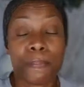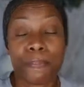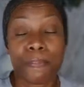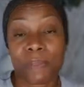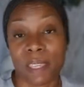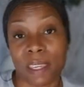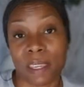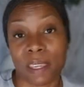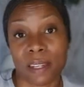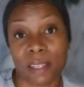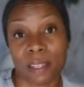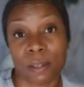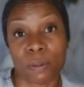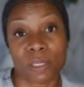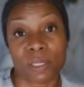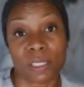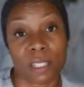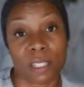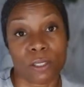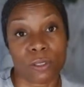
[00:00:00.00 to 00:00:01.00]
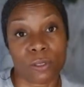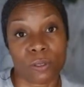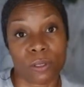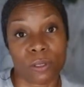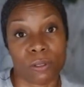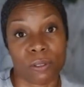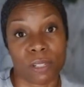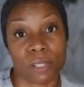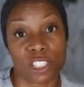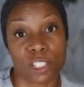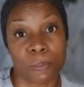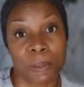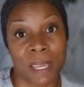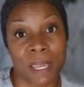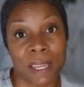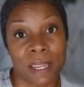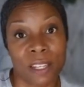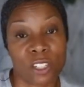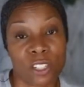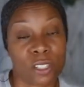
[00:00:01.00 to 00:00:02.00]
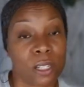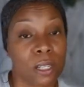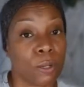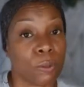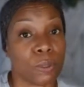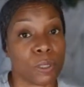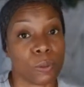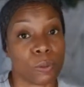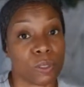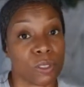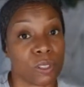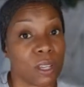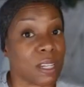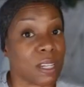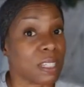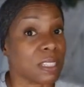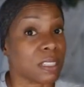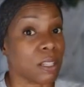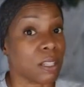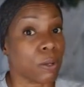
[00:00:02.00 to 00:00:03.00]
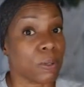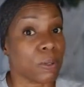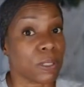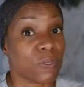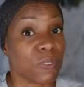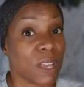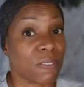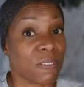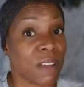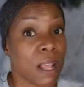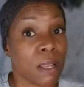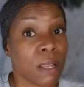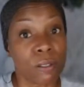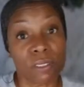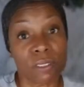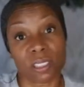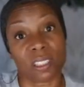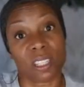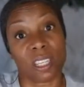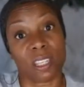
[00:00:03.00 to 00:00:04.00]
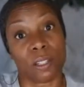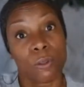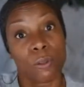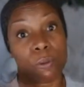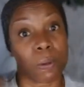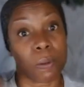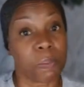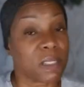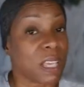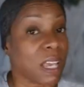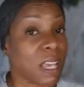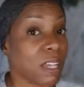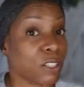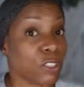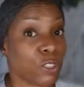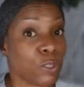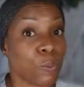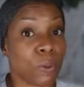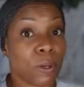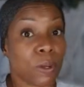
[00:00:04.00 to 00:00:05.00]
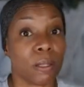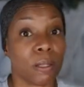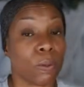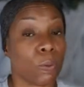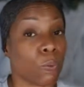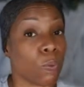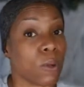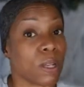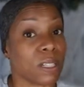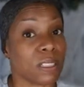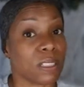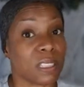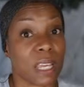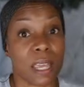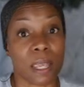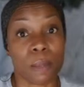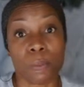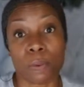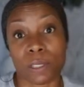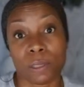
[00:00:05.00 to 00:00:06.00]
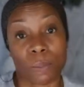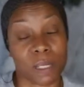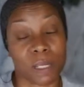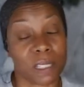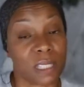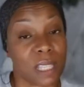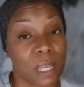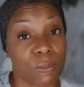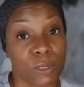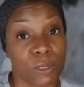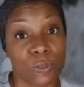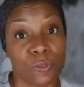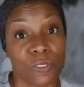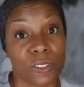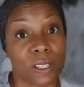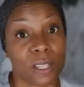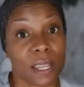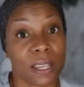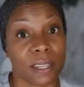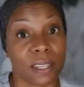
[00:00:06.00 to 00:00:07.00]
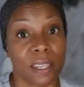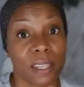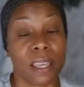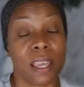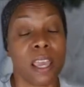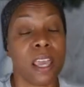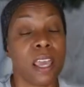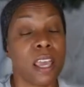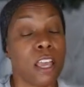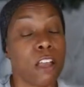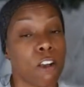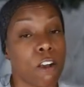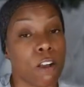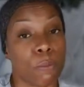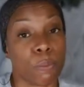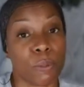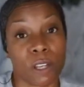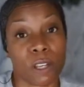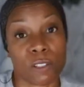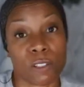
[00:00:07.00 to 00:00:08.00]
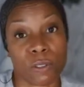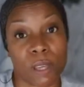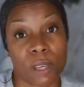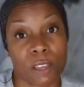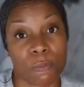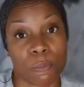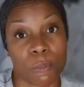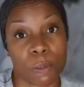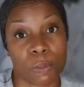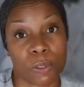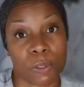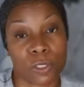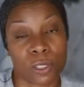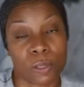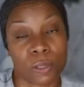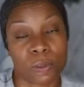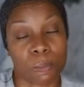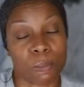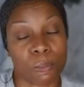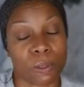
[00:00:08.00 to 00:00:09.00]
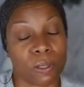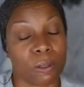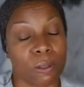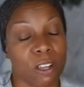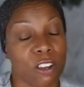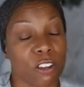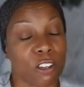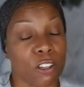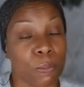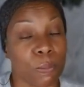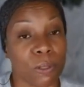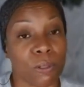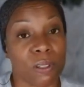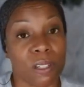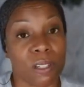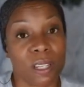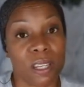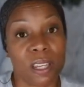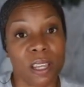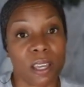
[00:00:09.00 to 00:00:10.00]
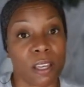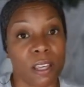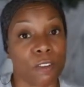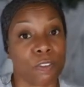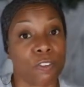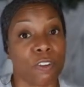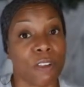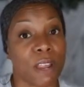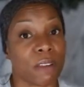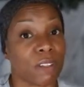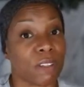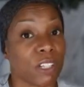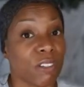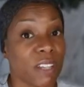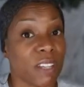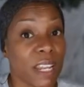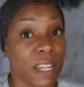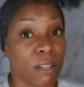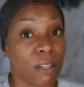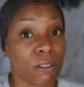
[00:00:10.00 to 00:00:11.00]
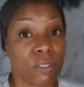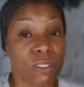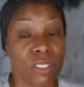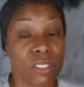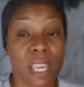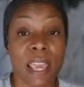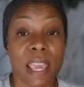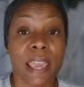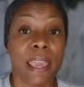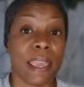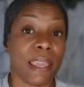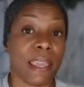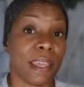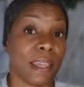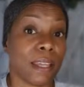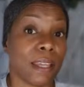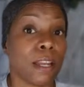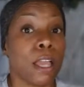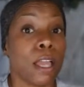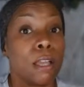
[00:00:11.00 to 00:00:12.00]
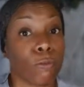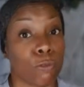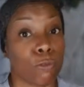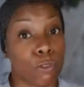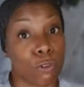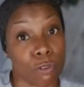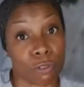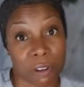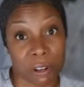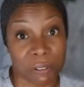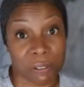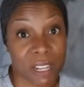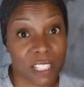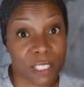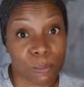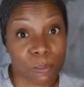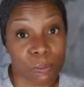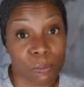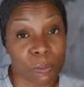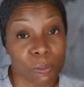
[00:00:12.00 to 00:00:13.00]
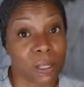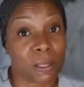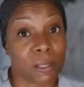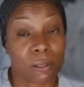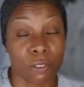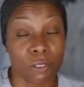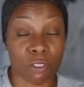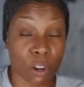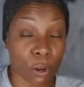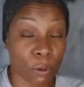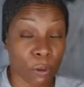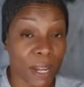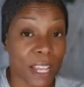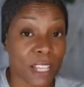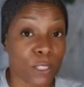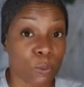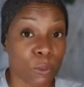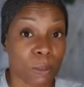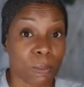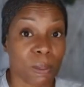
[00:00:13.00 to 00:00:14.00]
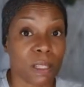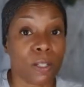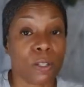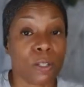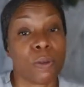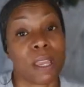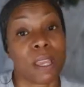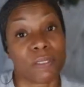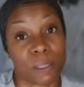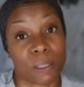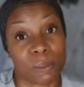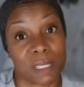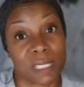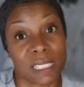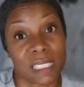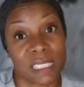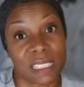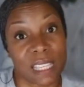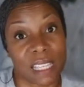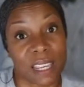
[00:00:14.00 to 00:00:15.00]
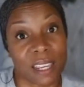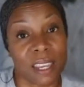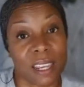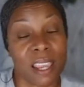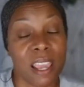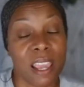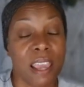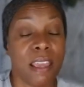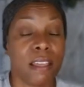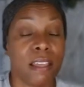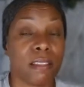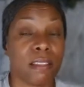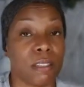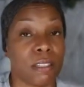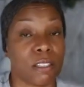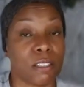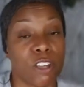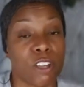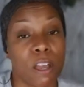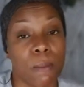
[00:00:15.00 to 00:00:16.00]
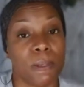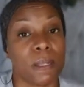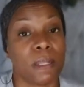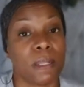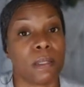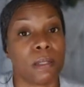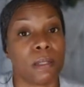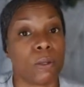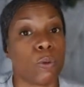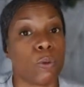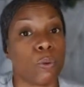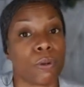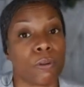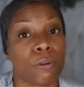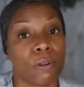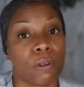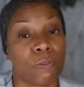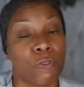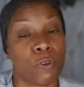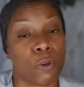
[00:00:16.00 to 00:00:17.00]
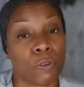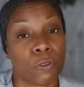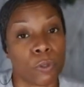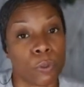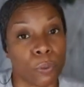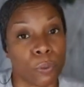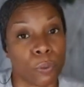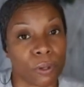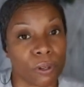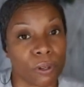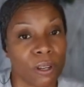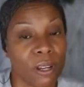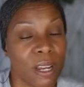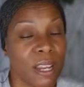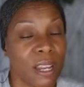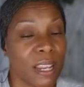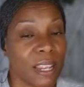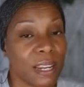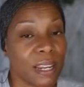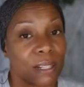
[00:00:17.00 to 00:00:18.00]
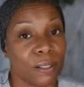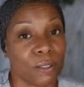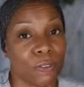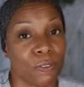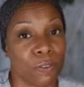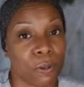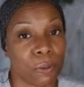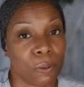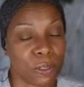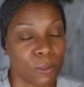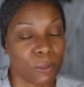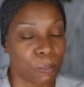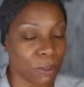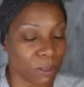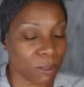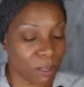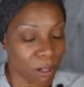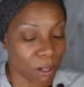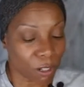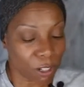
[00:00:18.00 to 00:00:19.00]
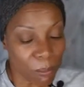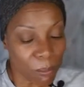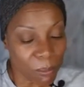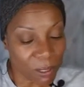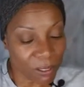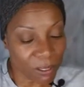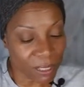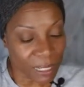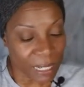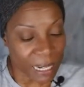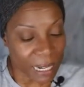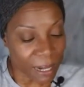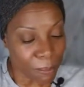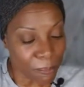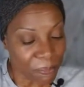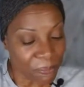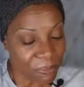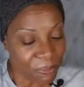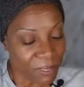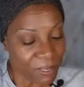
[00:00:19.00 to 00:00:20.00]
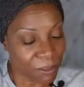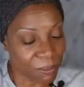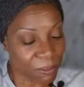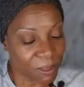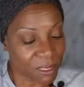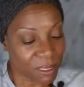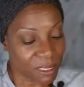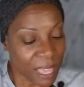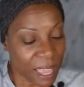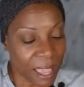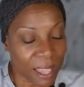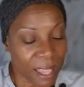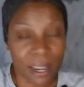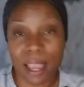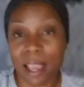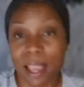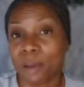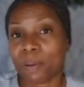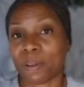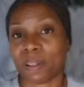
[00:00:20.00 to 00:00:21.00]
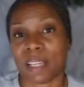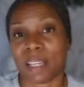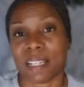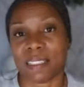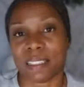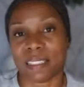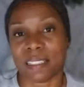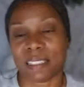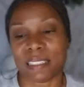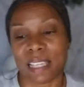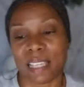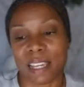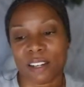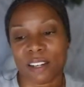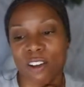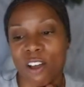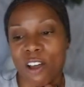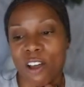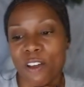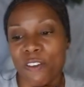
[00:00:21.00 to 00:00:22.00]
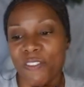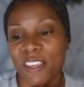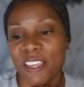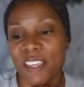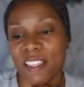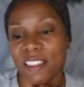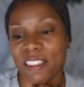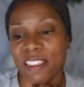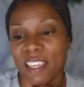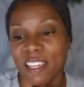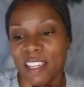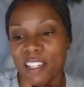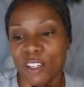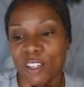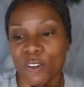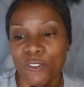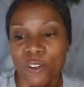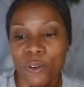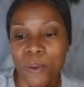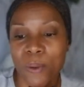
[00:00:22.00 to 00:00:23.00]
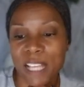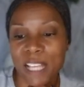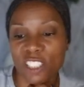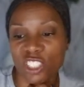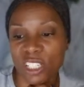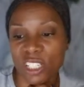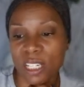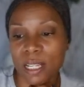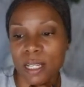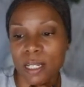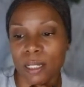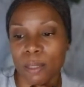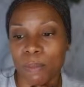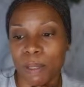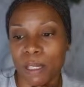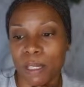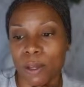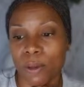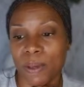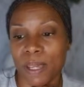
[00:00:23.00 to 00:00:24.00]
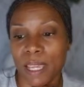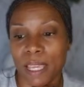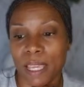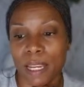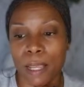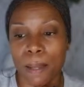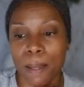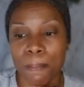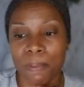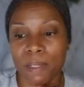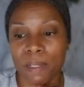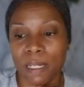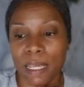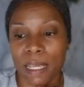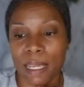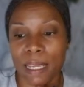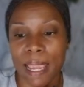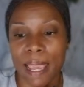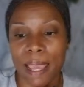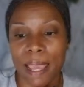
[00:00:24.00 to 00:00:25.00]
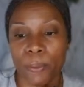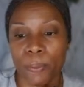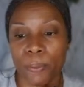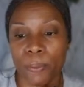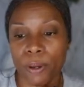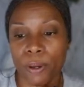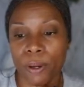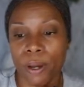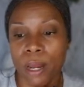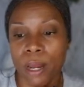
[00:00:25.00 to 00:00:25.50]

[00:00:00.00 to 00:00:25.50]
and it will take you to a donation page, which will start as low as $5 and take you up as high as you want, one time or as many times as you feel like it. We also have memberships. I'm building our community of crafty creators and grown-ass women who have something to say. These are coming in the fourth quarter, and I look forward to building our community. And with that, I would like to sign off and thank you for watching. Let me go ahead and play our